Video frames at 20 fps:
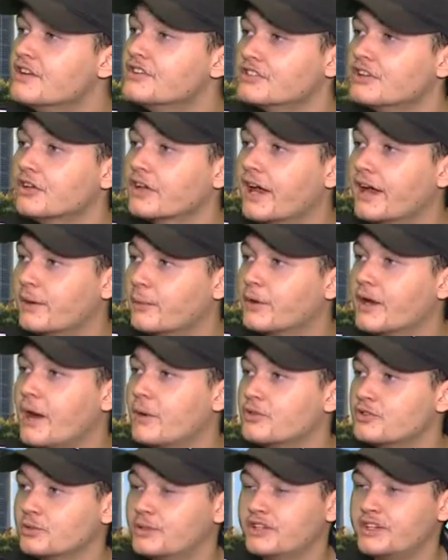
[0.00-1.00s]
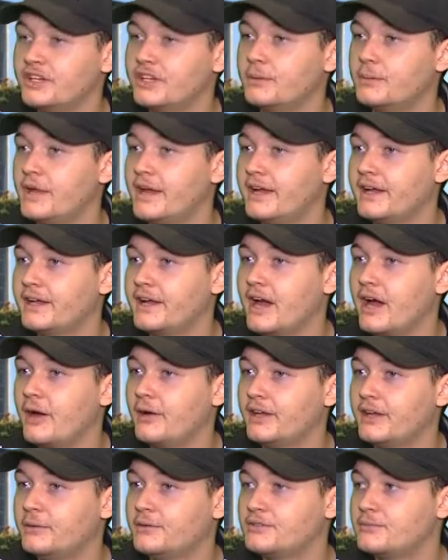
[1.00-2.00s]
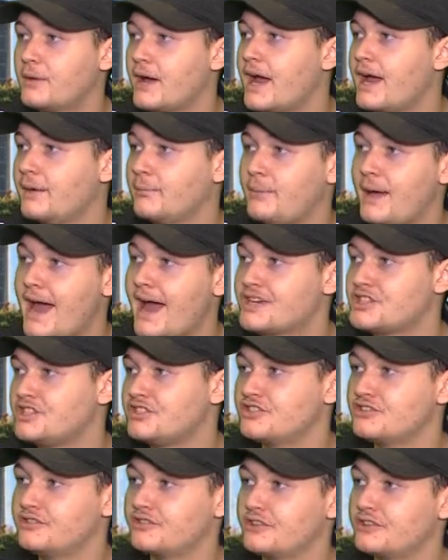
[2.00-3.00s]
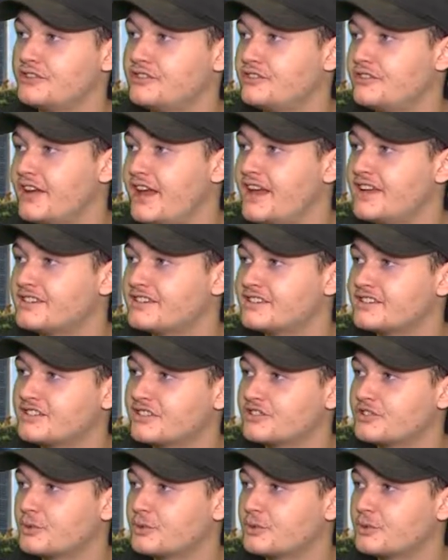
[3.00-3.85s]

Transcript: So yeah. like when I was with him rock. hanging out, he was buying patches for his vest and stuff.